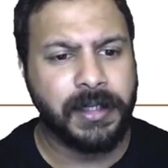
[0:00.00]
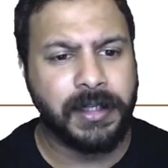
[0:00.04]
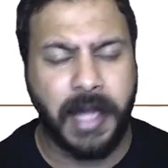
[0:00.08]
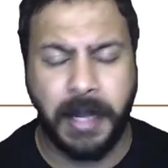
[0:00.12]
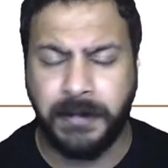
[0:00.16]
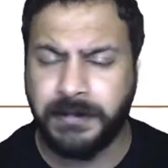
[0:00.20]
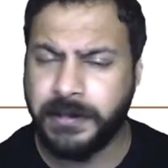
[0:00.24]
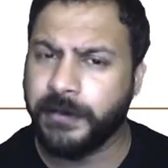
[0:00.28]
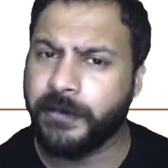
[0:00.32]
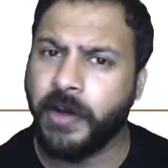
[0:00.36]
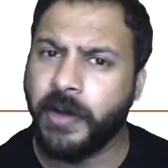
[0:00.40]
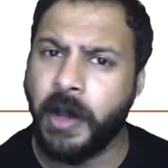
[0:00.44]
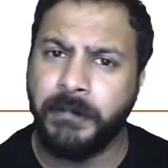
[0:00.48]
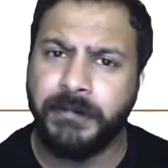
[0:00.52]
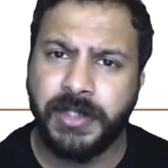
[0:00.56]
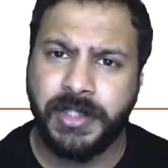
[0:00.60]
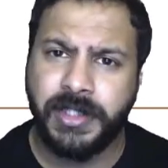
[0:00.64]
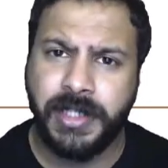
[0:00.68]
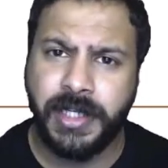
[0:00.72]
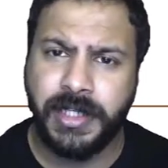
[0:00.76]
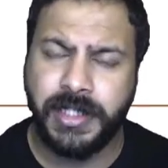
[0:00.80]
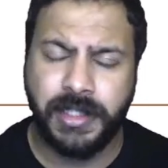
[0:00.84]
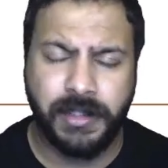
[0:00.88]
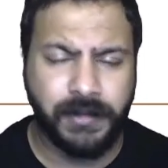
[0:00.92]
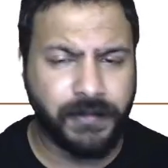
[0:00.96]
types of
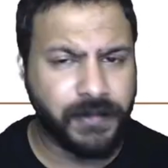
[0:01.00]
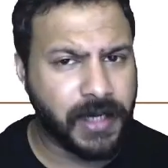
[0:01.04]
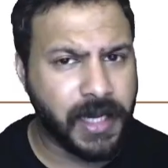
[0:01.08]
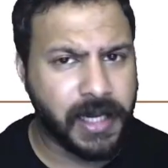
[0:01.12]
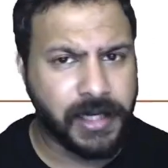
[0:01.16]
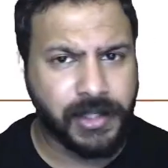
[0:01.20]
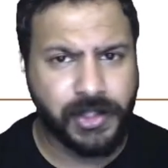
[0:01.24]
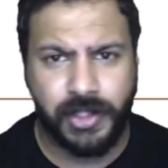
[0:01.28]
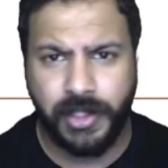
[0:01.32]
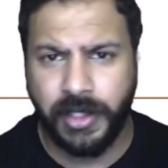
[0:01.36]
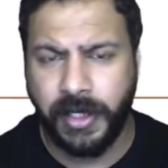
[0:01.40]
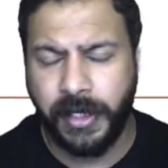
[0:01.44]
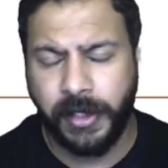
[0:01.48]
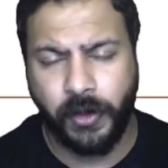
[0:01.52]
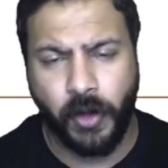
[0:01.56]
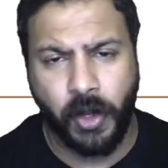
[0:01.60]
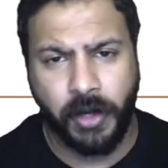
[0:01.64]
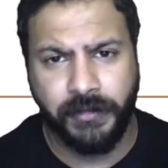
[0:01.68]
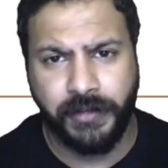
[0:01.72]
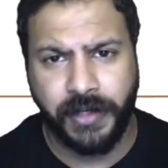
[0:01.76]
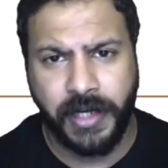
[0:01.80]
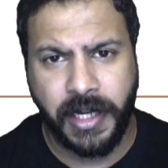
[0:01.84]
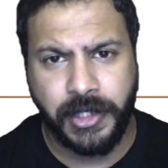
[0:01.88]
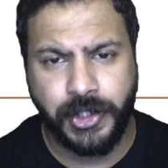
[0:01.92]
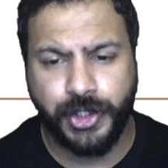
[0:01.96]
compensation, financial and
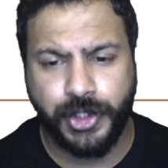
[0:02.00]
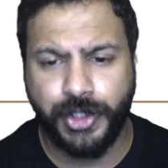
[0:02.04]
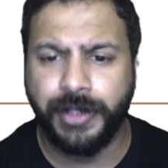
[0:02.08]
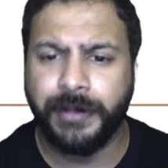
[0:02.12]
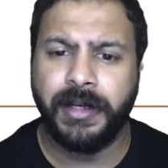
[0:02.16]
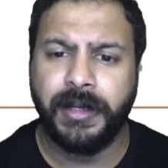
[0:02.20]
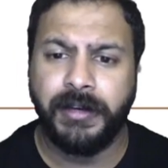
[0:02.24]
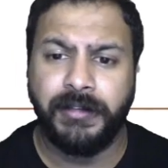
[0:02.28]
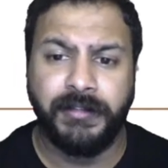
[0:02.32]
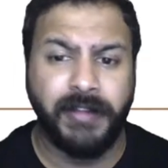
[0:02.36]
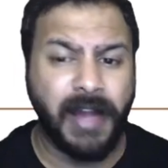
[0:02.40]
non-financial,